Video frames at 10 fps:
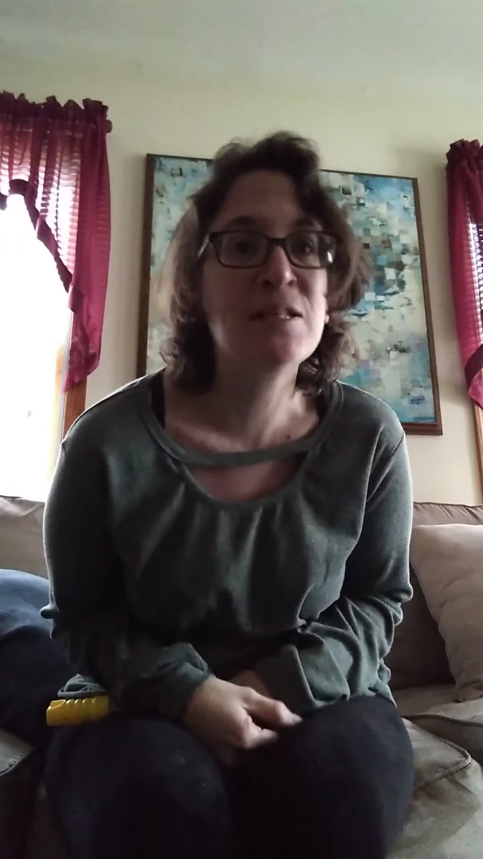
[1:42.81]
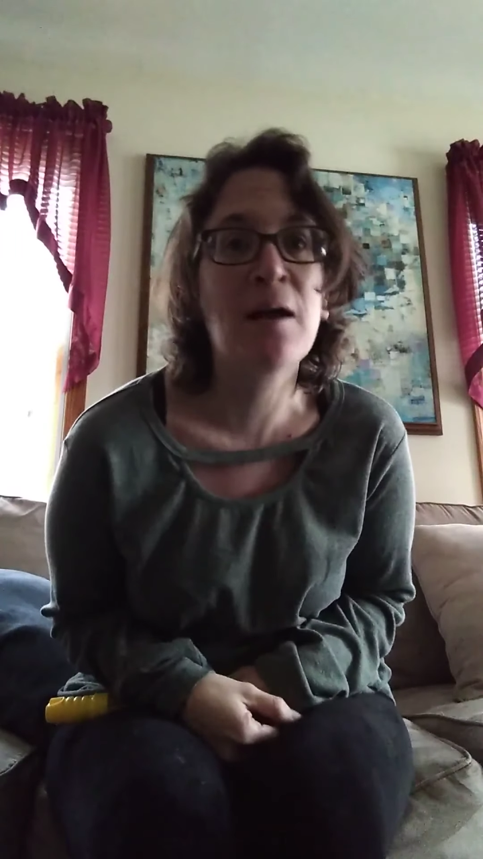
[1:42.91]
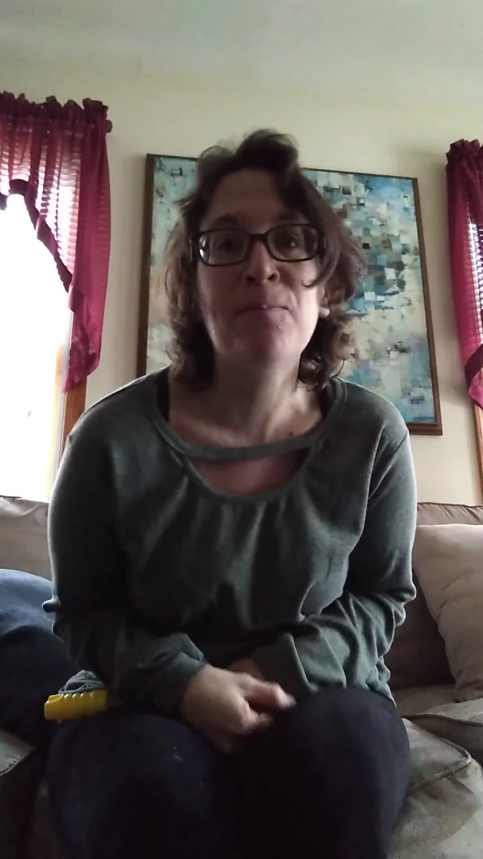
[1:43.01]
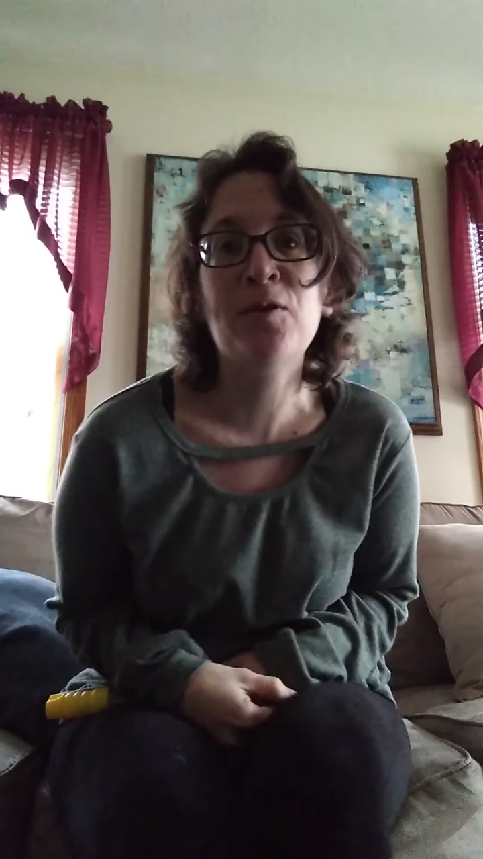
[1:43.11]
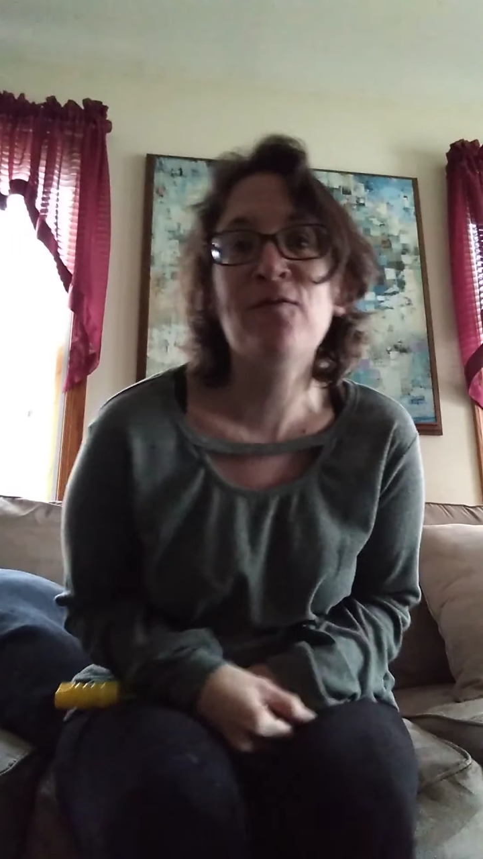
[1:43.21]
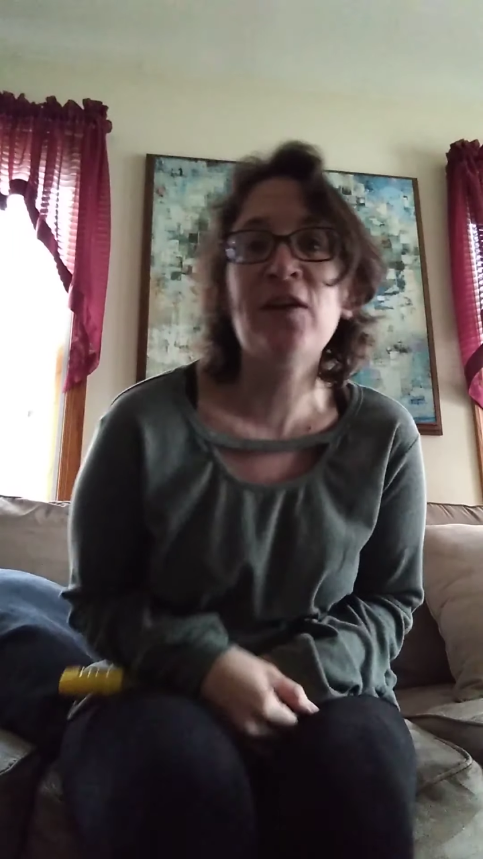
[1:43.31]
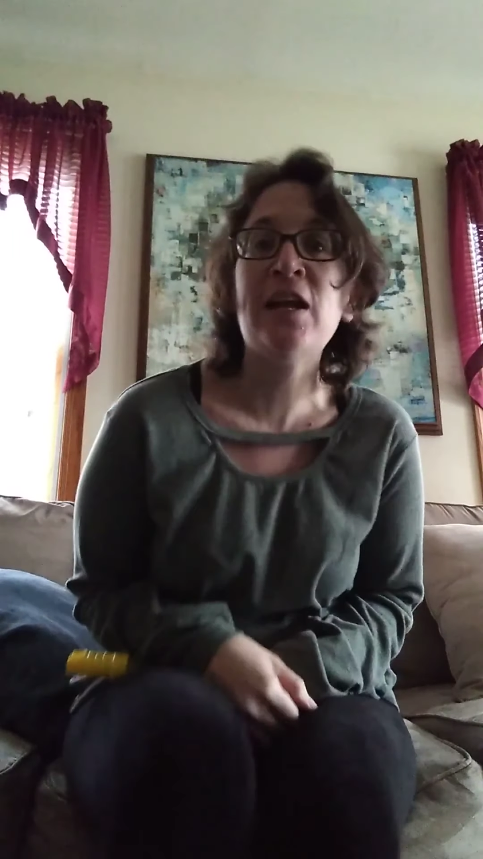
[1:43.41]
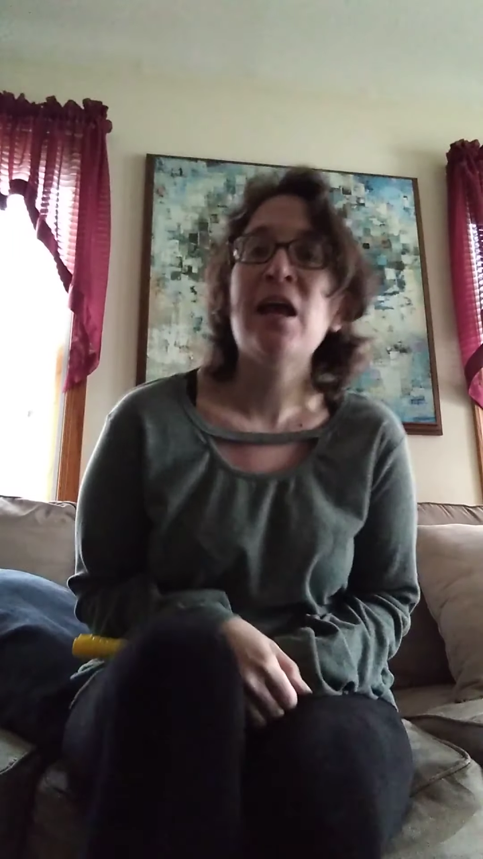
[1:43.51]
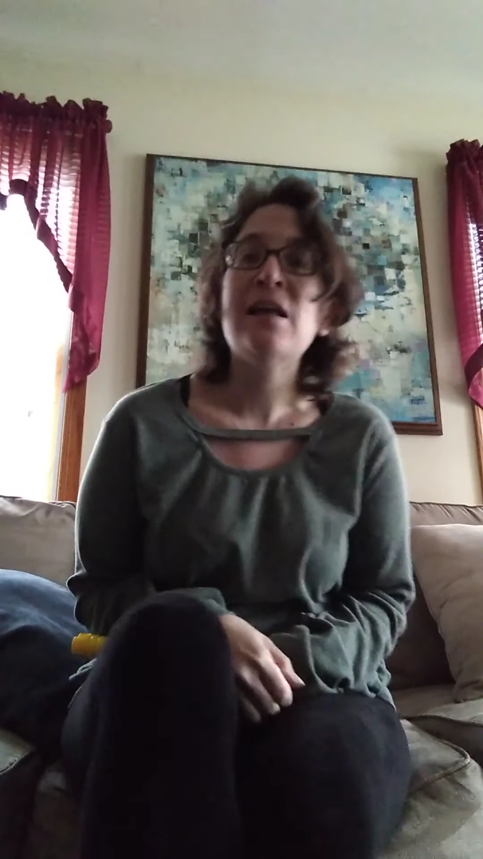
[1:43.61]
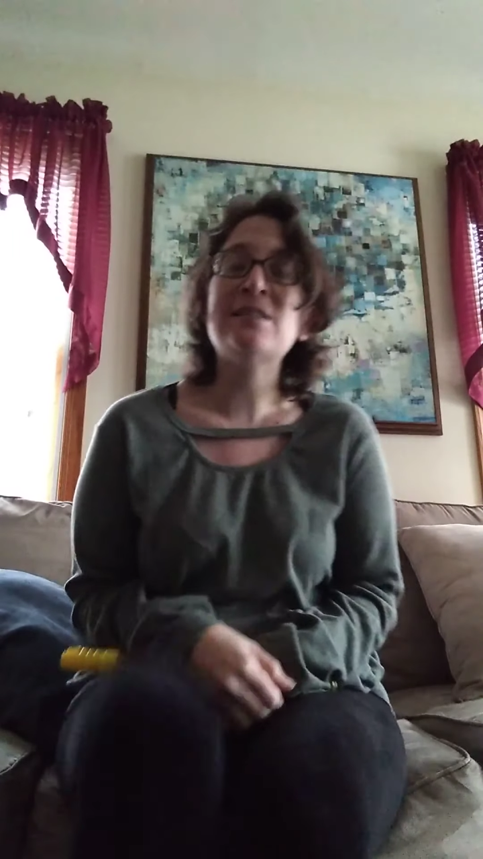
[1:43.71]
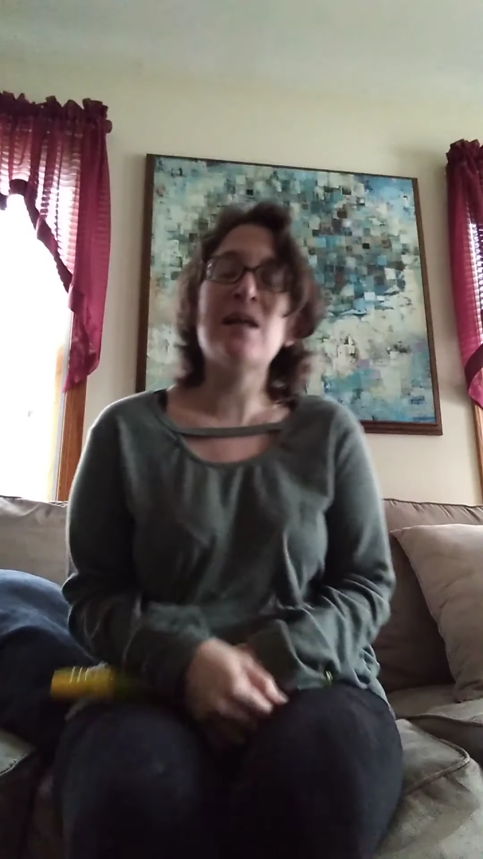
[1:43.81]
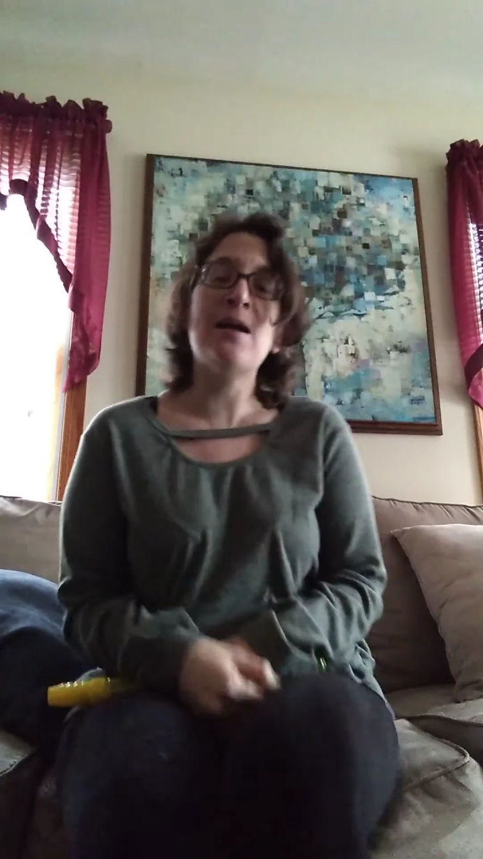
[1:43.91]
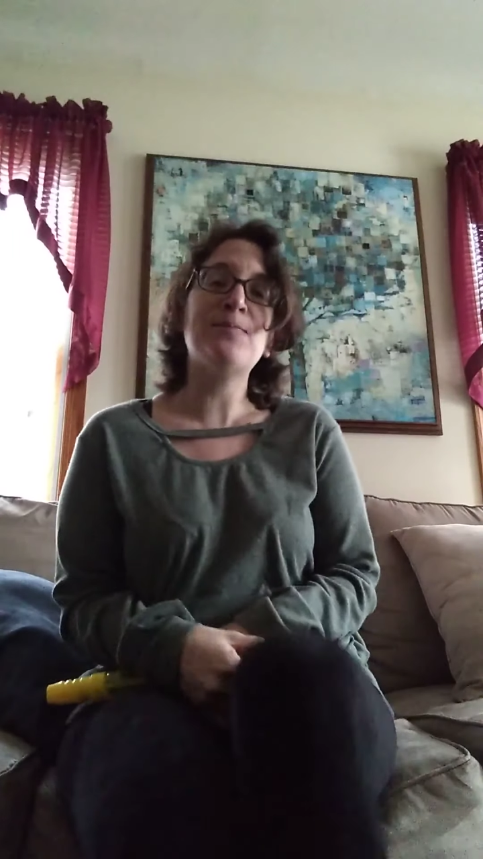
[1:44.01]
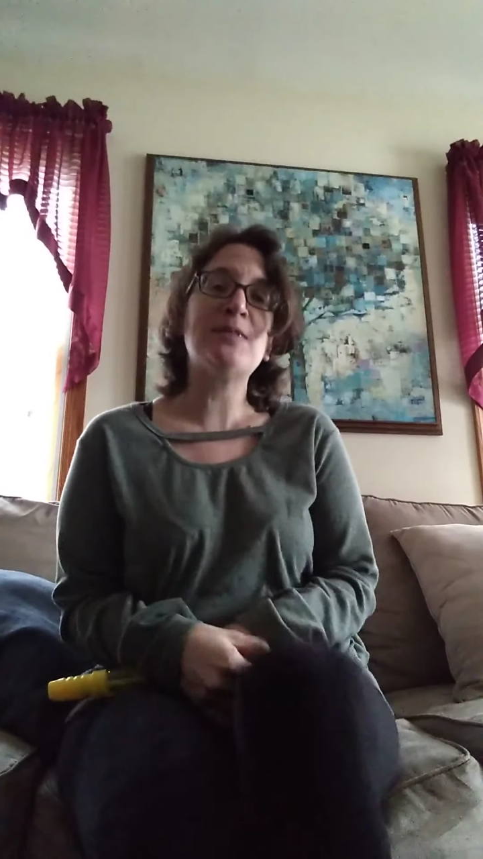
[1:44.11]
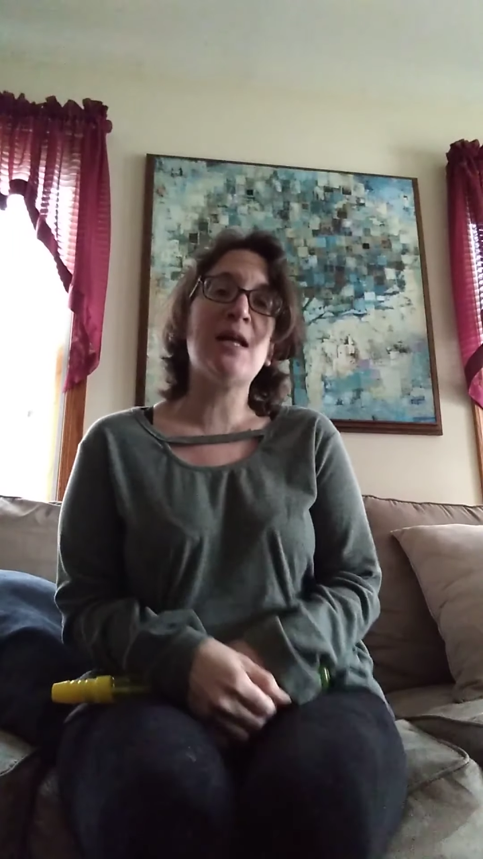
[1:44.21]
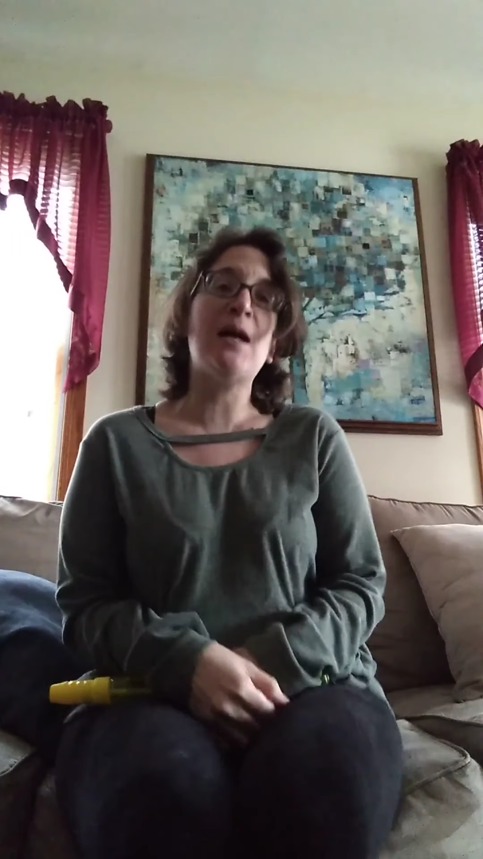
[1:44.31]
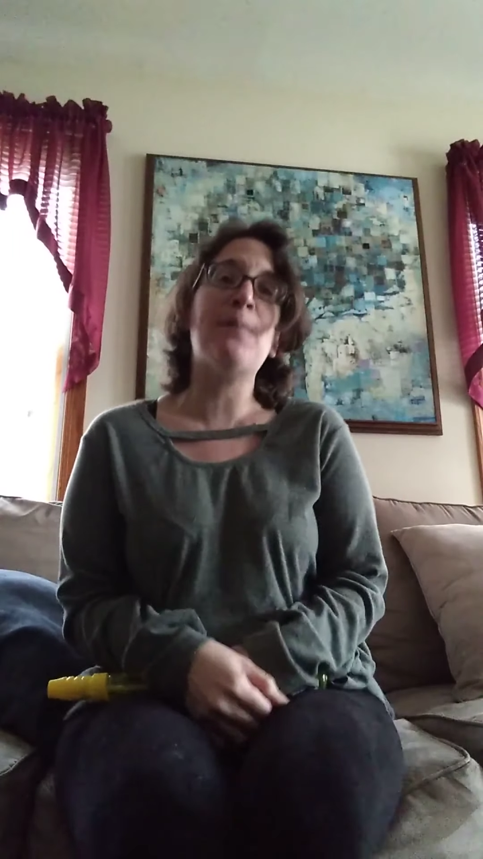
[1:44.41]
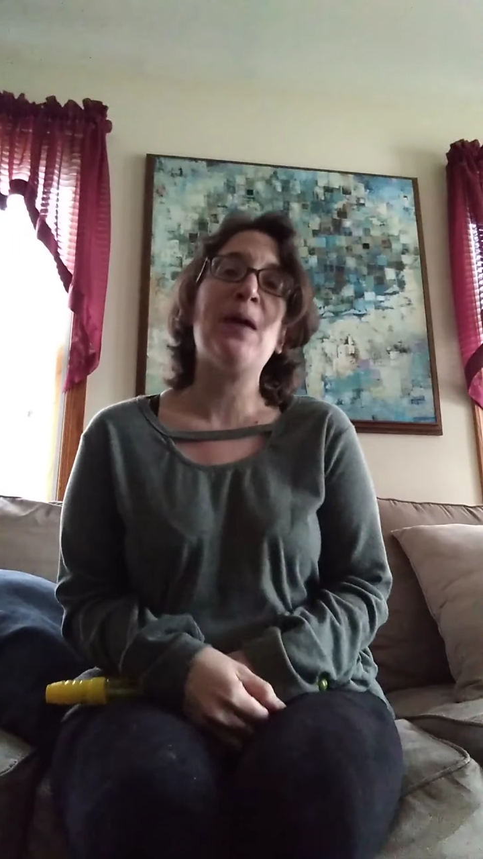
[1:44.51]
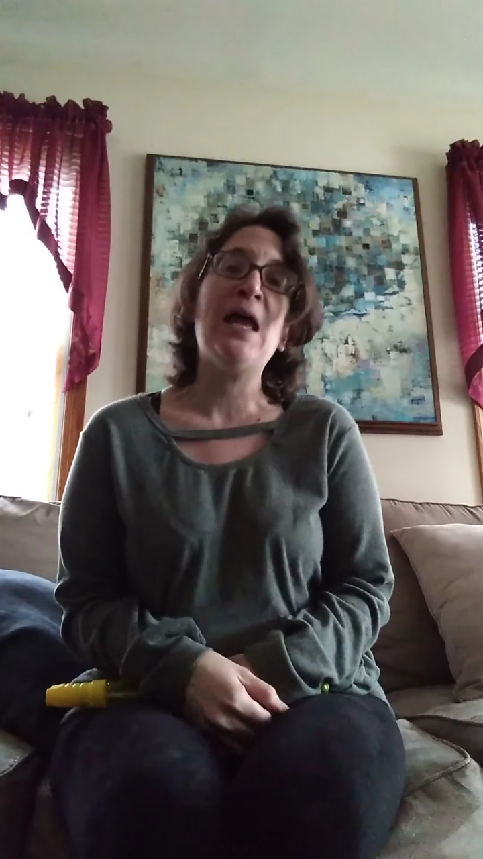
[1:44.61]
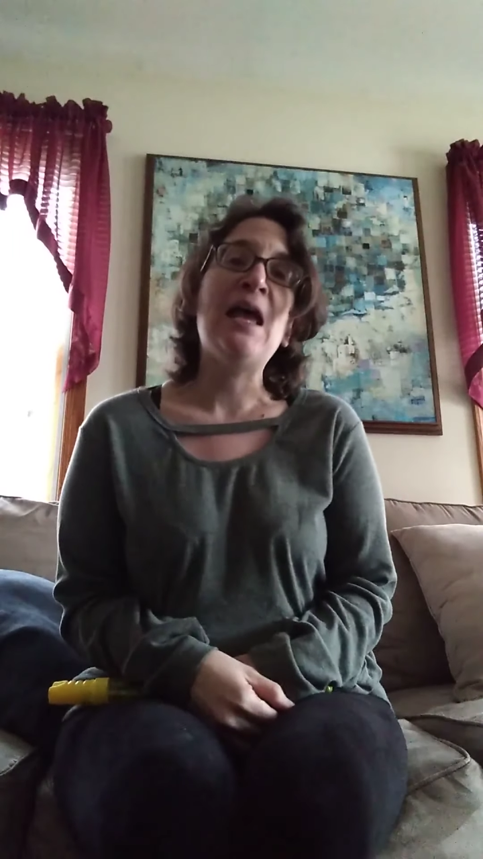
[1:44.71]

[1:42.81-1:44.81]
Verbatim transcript: stomp your feet. Stomp, stomp.